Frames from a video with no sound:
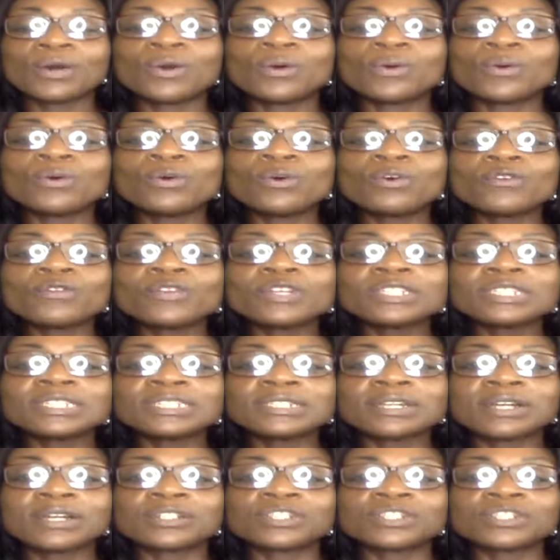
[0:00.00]
Over
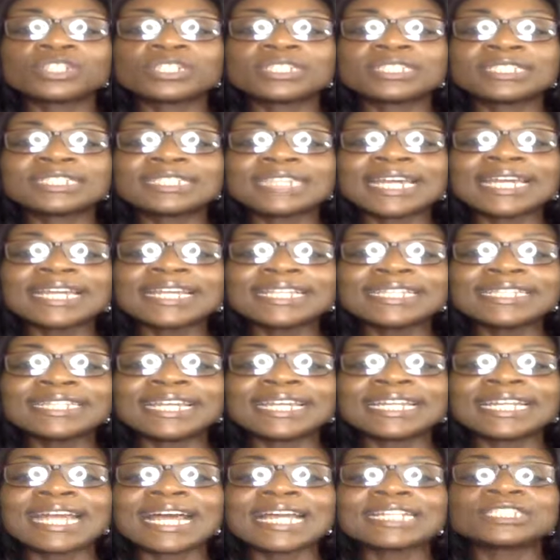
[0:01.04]
such, the second
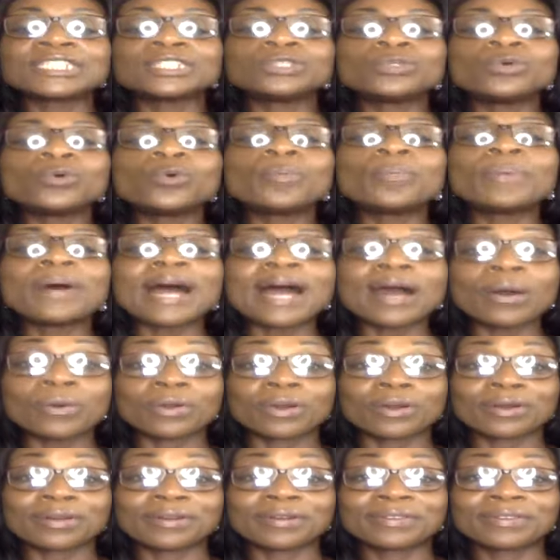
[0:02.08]
dead has no
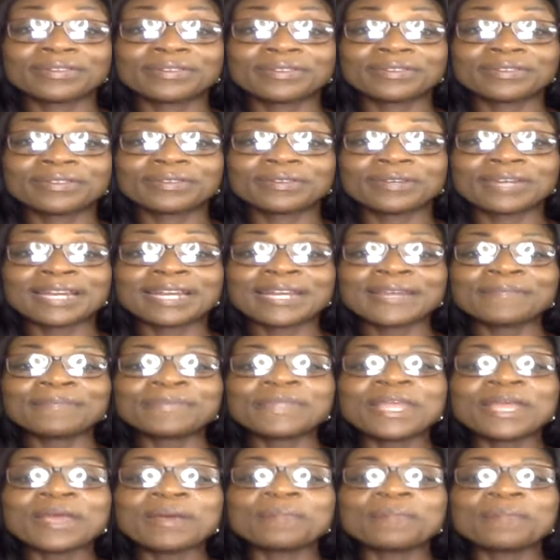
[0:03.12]
power, right?
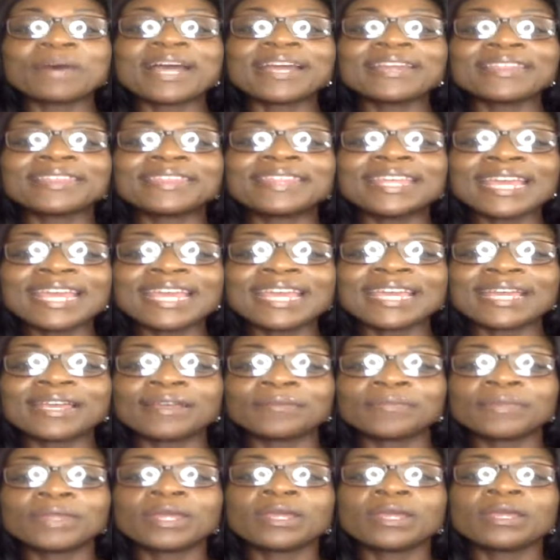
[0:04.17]
By
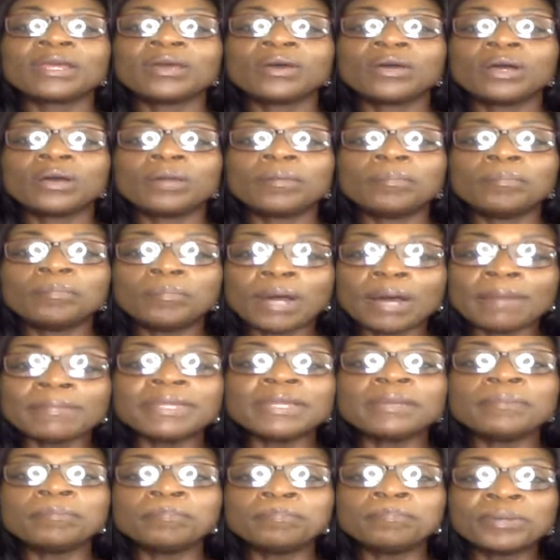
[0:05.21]
they, I
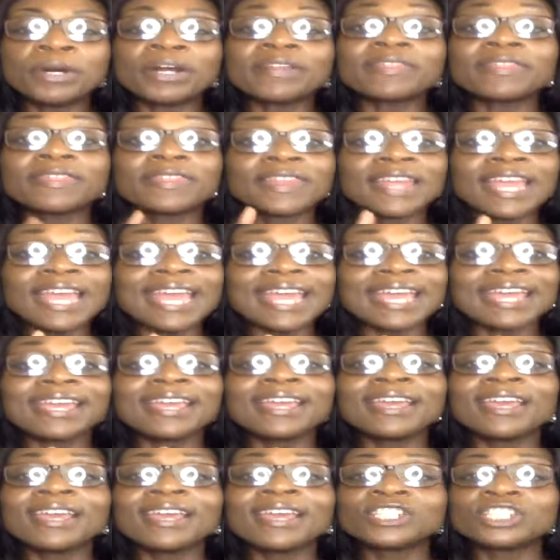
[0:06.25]
mean, but
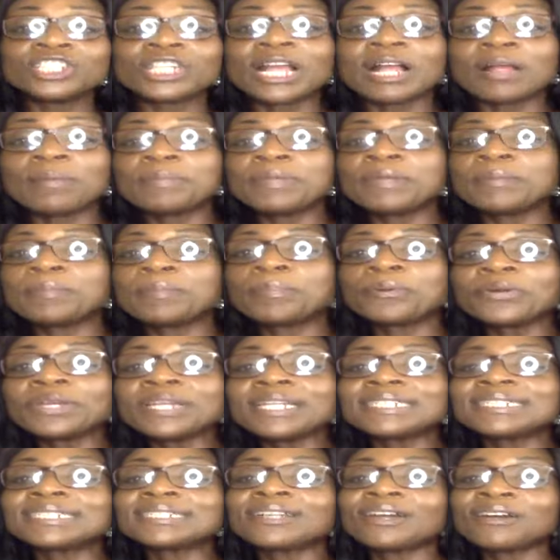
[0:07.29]
they shall be
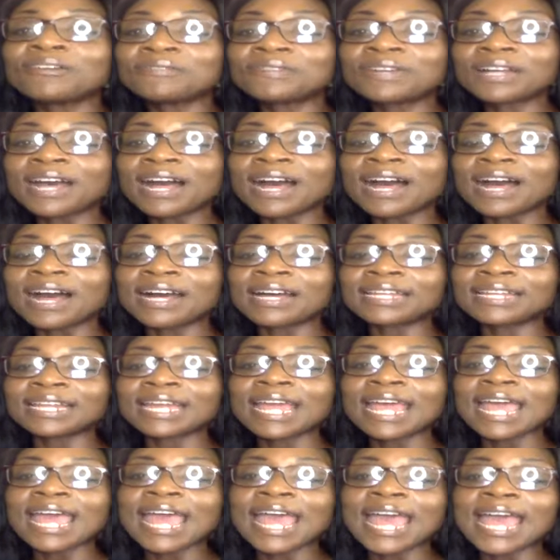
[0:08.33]
priests of God
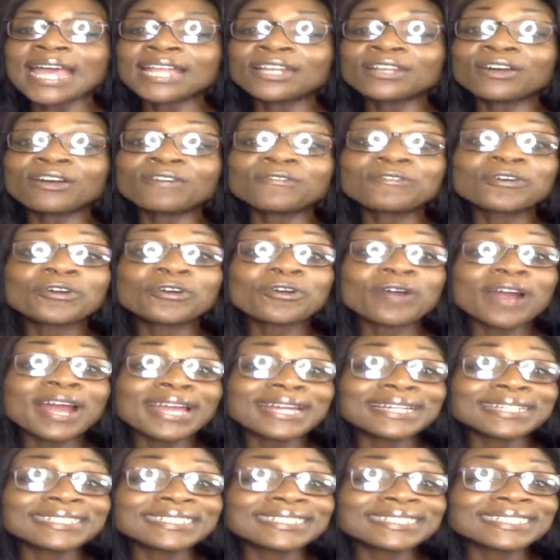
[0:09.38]
and of
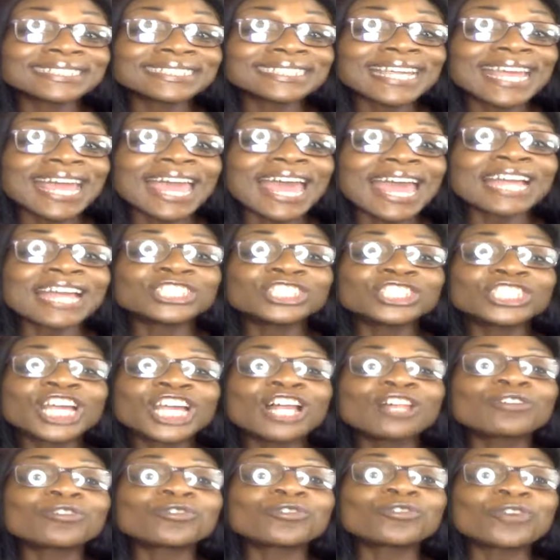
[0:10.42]
Christ and
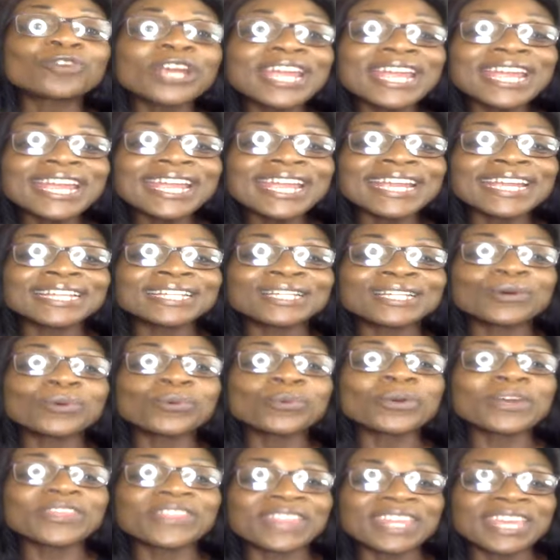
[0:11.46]
shall reign
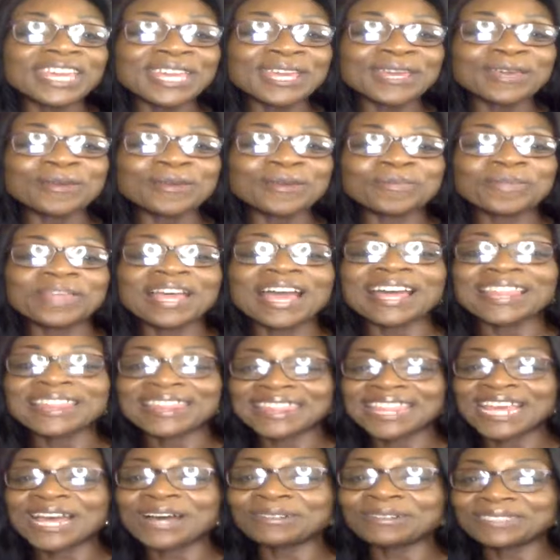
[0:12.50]
with him a
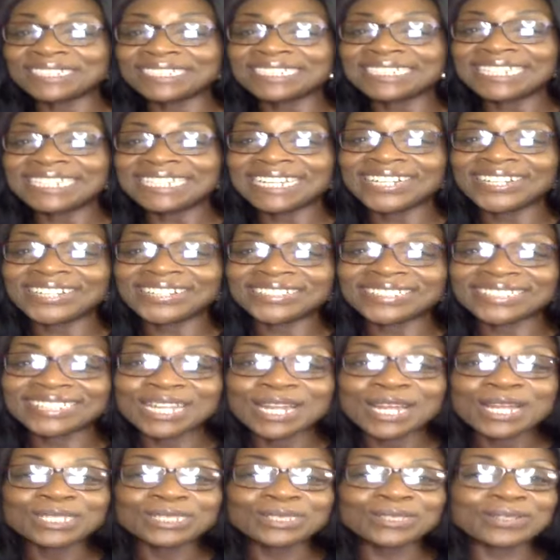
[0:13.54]
thousand years.
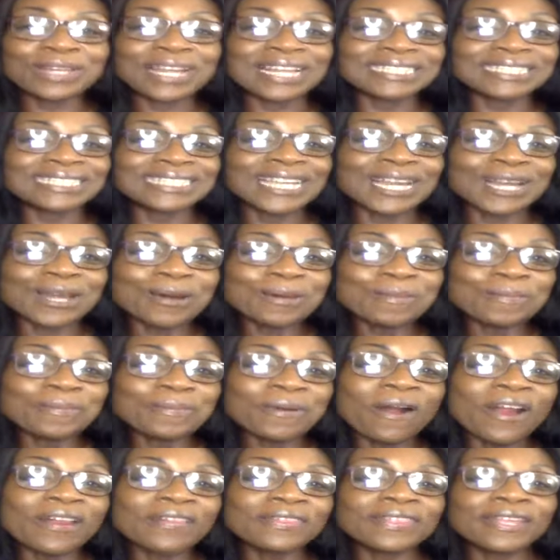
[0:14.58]
So that second
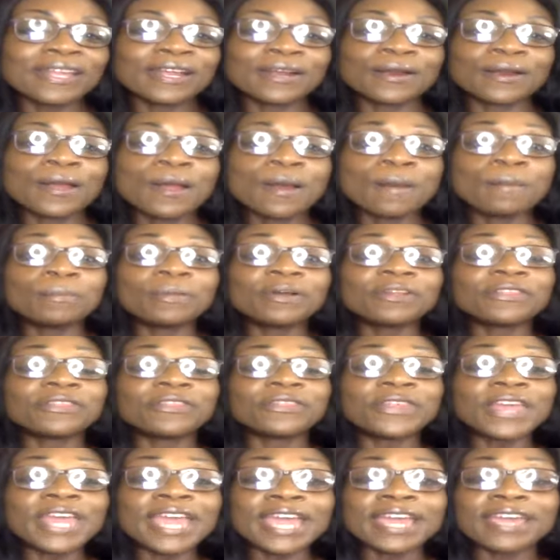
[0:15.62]
part there.
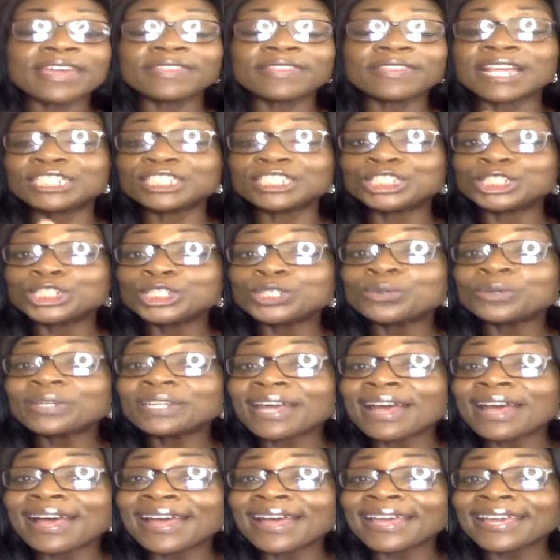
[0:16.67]
But they, that's you and
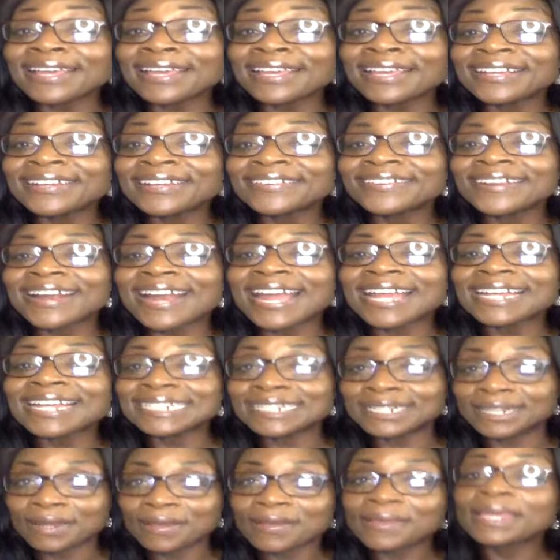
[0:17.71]
I, right?
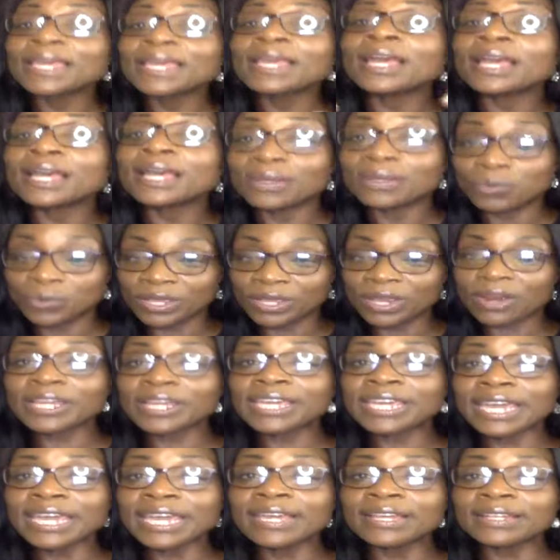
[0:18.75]
We are
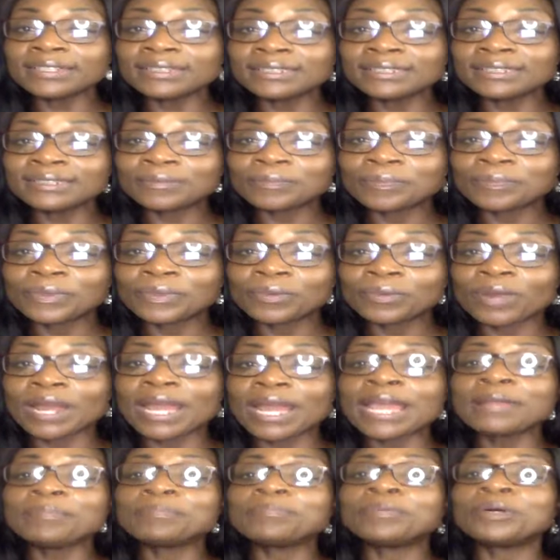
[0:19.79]
kings,
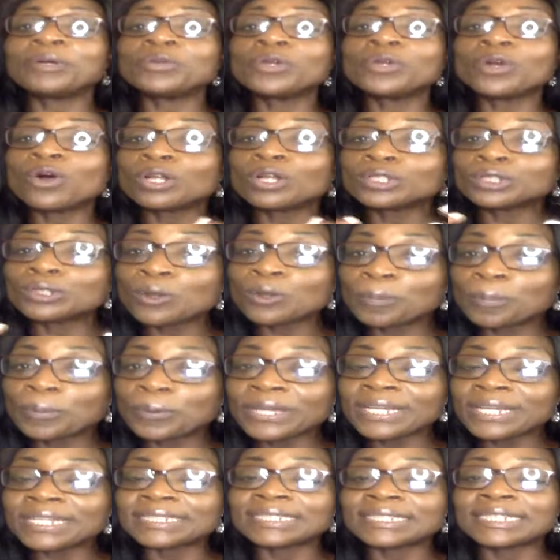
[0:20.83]
right? But we also
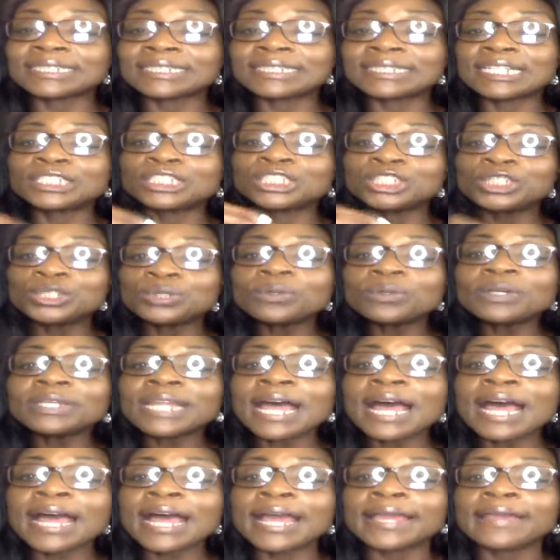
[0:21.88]
priests. It says you and
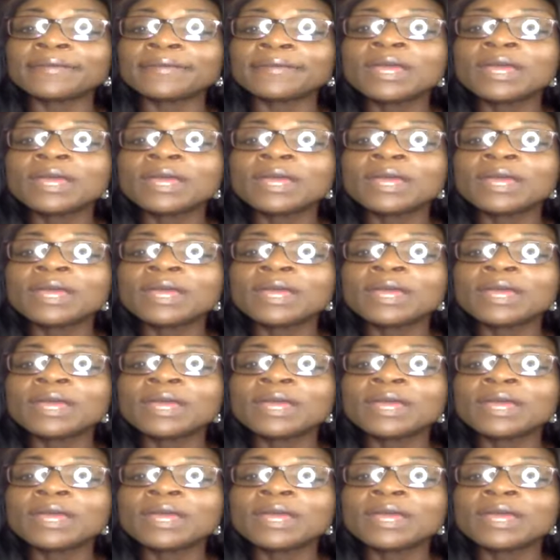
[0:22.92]
I,